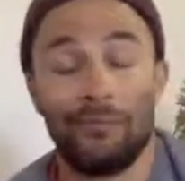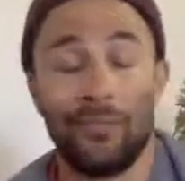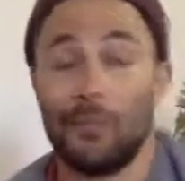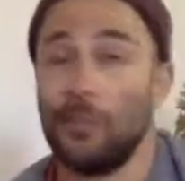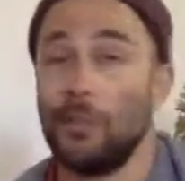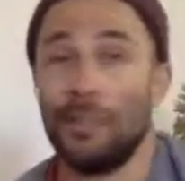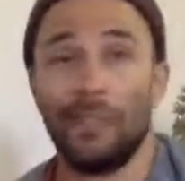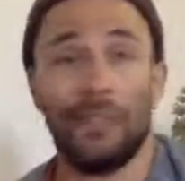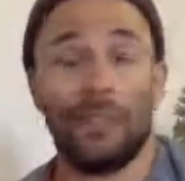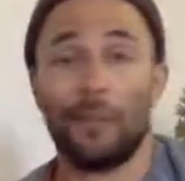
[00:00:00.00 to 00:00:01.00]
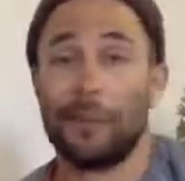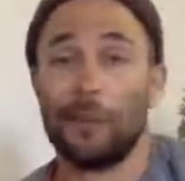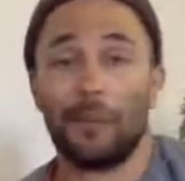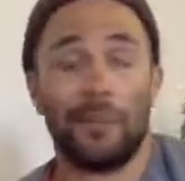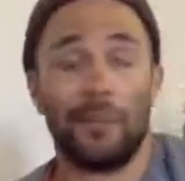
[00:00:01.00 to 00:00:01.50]
Shooting
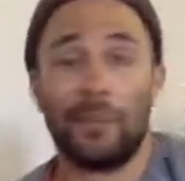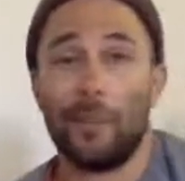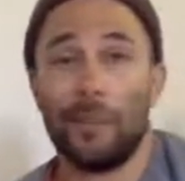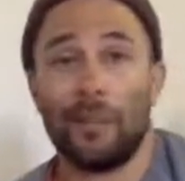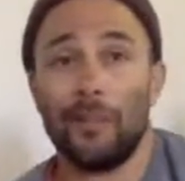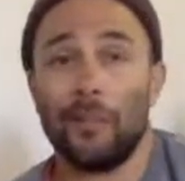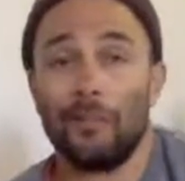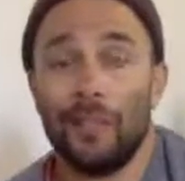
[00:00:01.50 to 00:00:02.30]
arrows without aiming them.